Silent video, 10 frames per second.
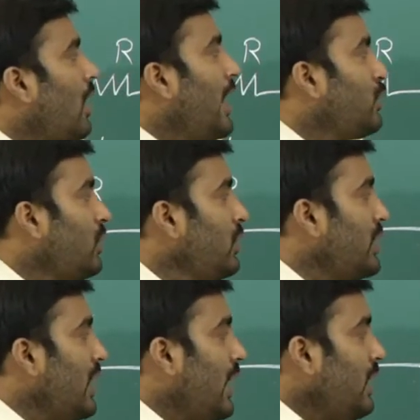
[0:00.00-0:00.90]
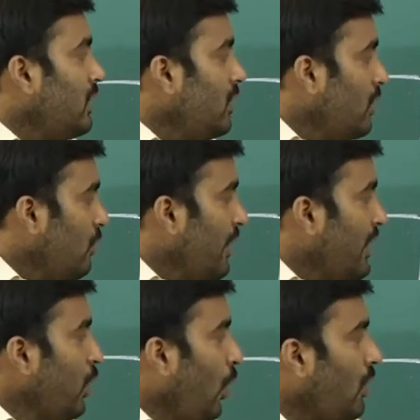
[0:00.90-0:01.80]
I told you that
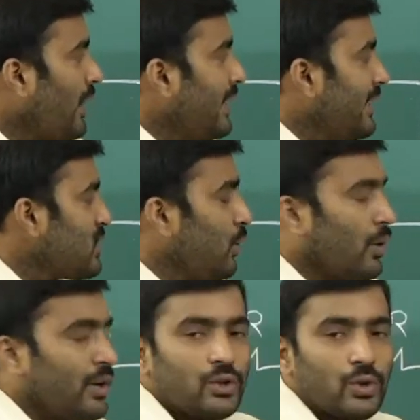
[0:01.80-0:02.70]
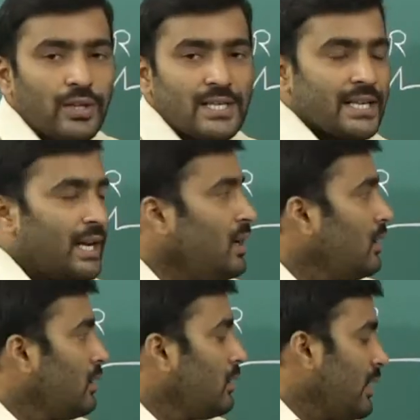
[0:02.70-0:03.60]
when no current is flowing through the cell,
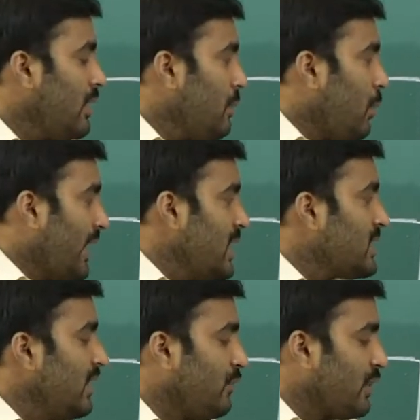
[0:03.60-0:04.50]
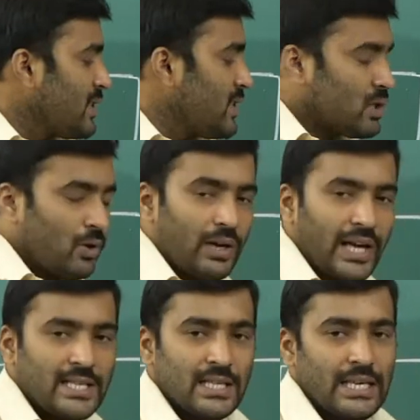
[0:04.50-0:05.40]
the potential difference is called
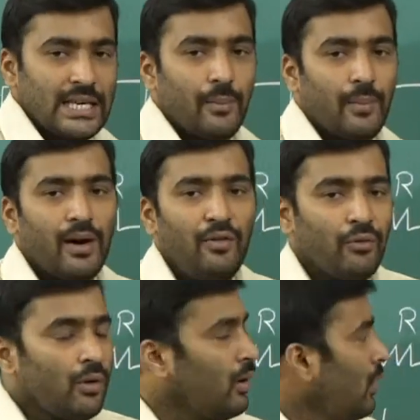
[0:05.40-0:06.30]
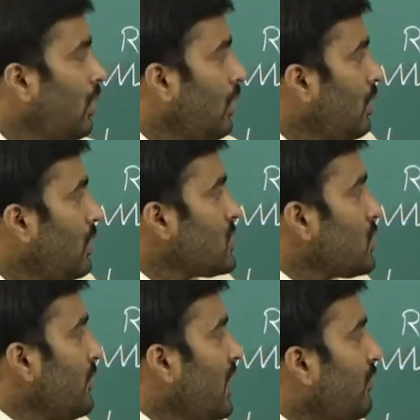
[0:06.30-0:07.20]
as EMF.
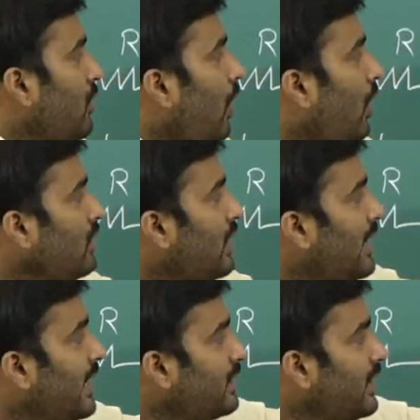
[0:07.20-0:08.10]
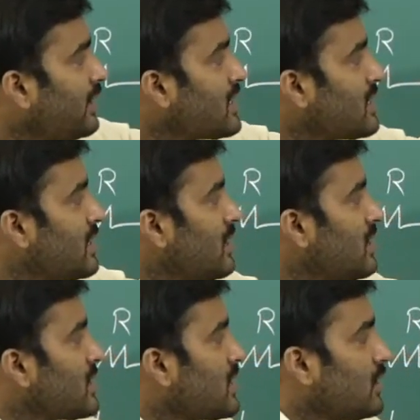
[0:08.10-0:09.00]
So we have not connected the
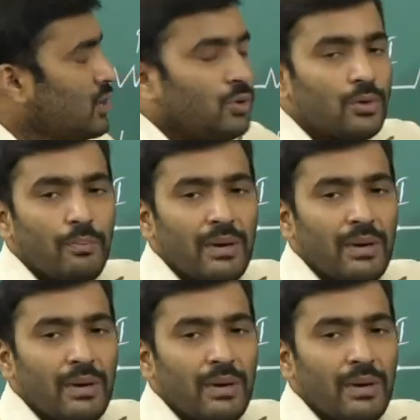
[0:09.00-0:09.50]
circuit